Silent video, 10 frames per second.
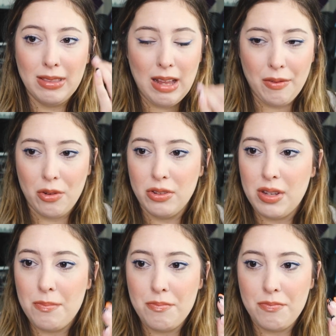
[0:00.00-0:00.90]

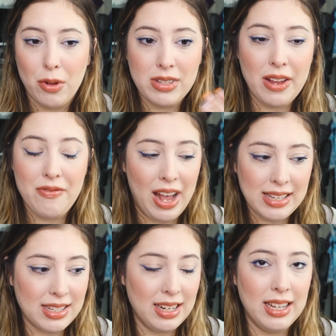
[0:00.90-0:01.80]

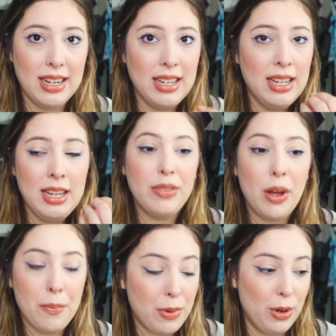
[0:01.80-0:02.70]
multifaceted,
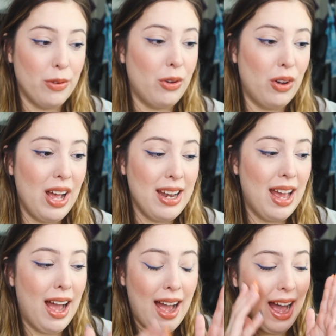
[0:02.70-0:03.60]
beautiful.
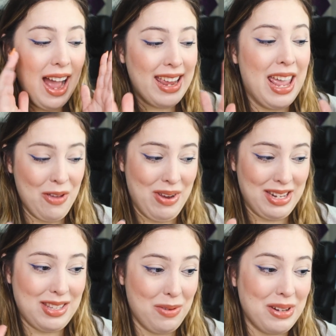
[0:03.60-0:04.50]
And I can't wait
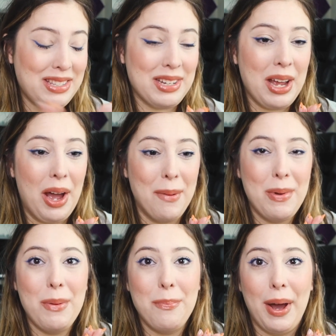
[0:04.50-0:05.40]
to see what's to
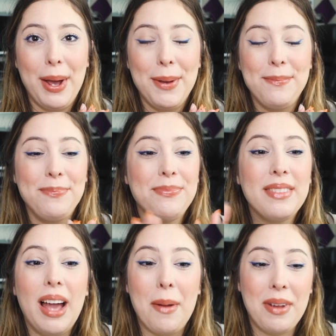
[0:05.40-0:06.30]
come, but
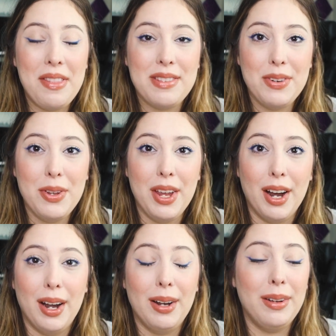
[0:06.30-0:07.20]
I'm gonna end this video
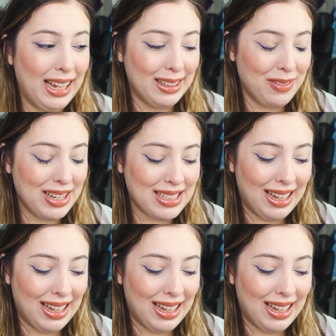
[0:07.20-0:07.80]
here. I love you guys a